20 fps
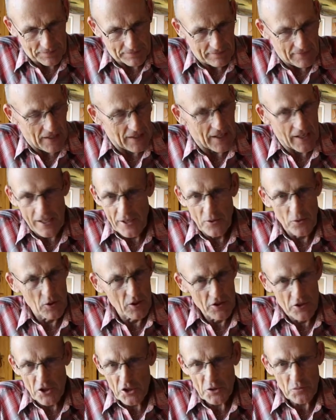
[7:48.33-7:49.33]
and I do
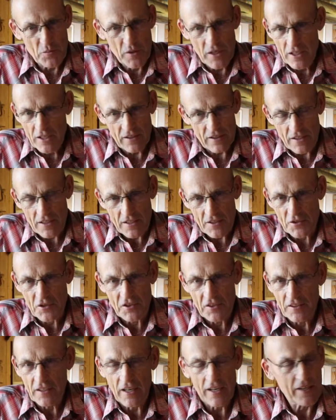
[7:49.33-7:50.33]
it just
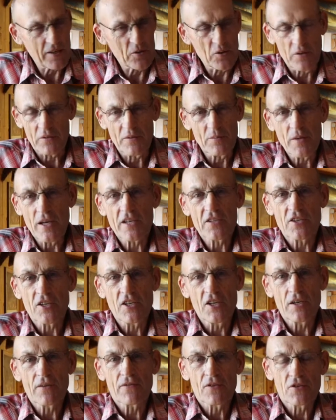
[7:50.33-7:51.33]
because. I don't know if it makes any
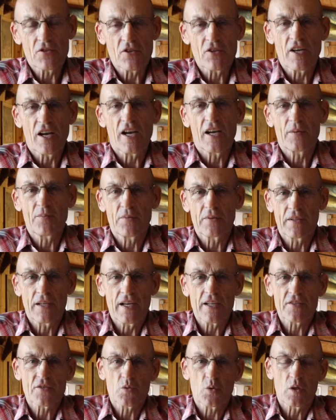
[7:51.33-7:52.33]
difference or not, but
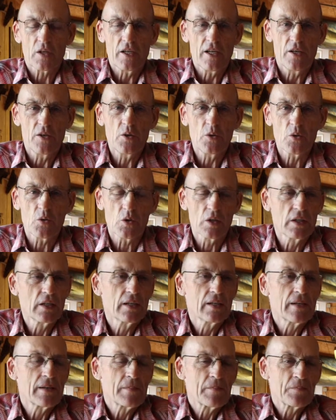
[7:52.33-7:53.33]
that's what I do.
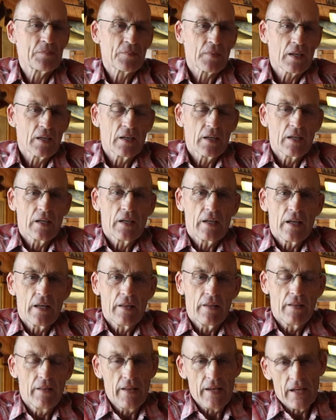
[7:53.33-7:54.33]

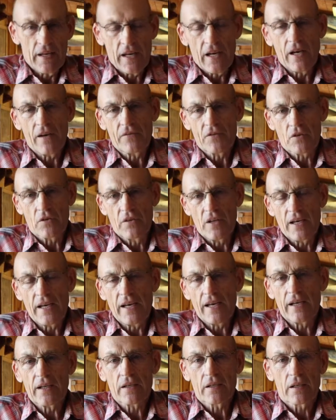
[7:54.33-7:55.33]
Then after
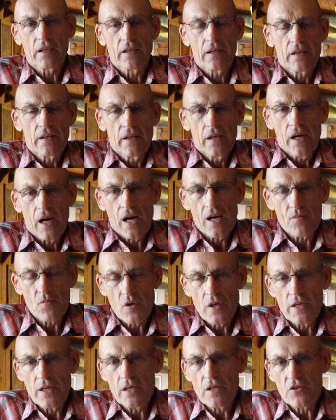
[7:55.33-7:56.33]
that, I'm
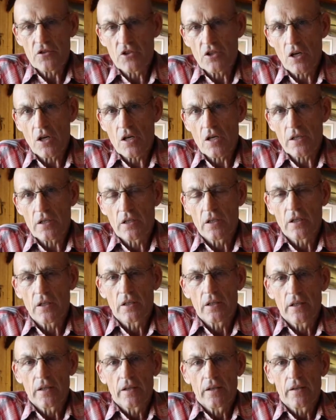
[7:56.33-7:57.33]
ready to start
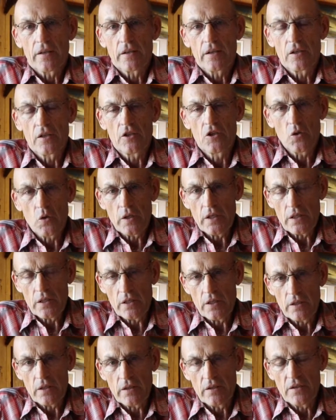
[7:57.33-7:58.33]

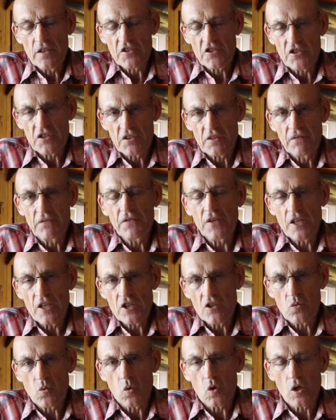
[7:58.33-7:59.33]
doing this
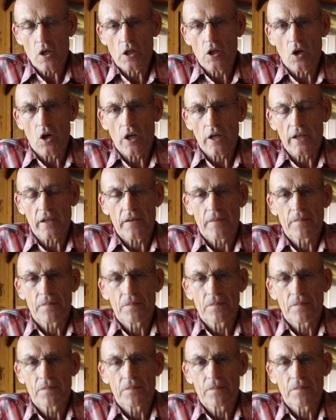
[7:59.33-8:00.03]
finish work on it.